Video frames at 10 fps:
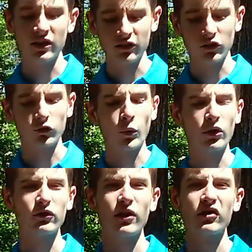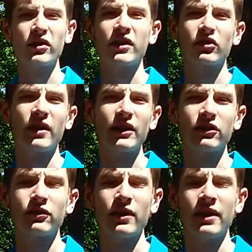this is a sporty fragrance. I think it's
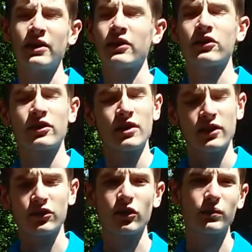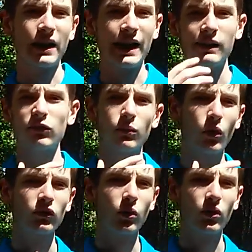classified, or it's aimed
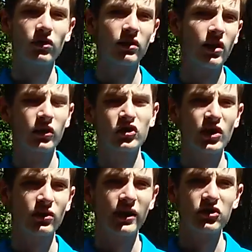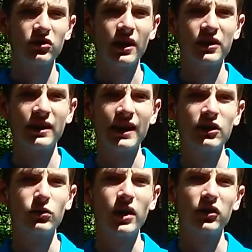more towards the younger generation. I think
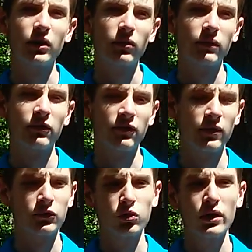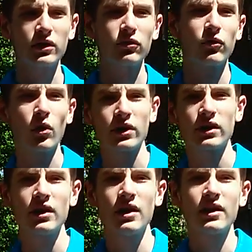age-wise, anywhere from 20 to
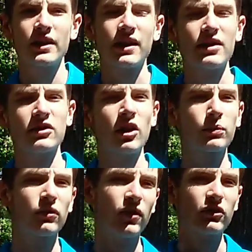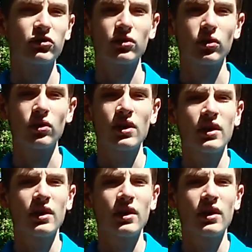40, that kind of young professional.